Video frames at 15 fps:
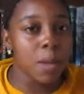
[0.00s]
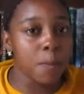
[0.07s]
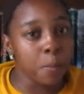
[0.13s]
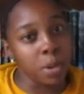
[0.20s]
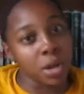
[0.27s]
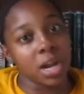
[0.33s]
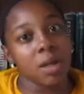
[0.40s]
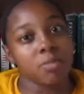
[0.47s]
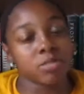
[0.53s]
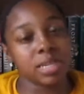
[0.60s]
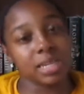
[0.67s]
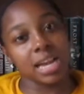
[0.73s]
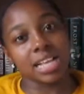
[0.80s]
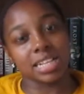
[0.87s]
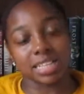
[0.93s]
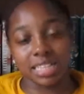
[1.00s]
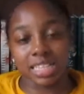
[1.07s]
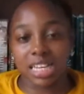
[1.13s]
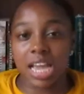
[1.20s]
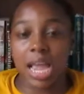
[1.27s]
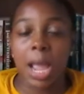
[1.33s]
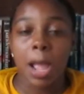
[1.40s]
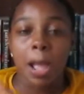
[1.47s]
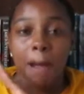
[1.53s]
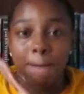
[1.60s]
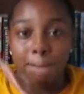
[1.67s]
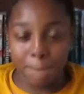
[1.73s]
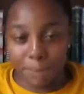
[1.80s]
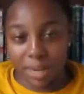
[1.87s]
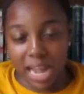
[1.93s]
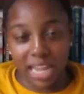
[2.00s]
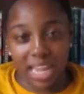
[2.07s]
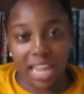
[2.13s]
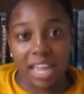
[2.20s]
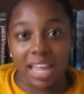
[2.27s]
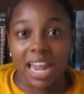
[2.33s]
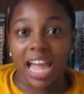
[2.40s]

and put it up so you guys can see it, but I can't.